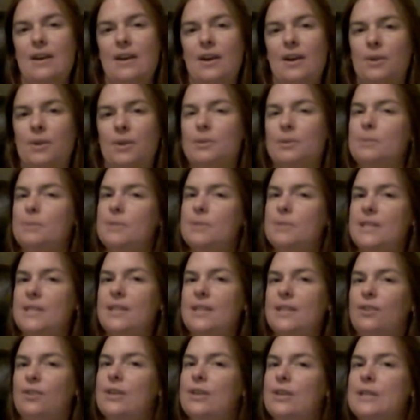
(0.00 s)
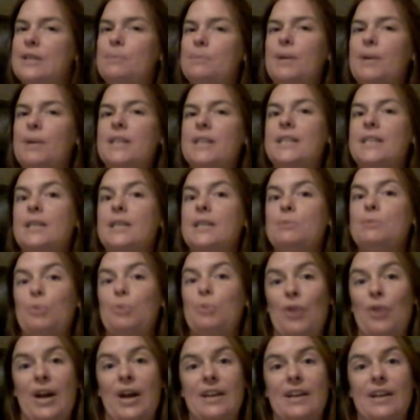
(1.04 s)
I know it's mysterious, but I say it's
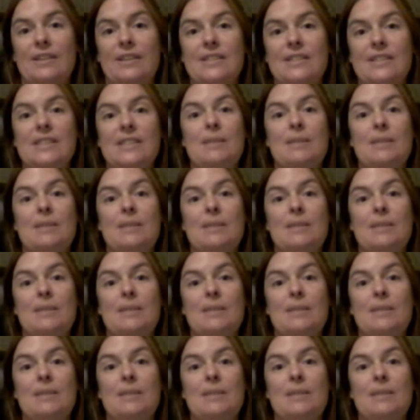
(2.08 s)
miraculous.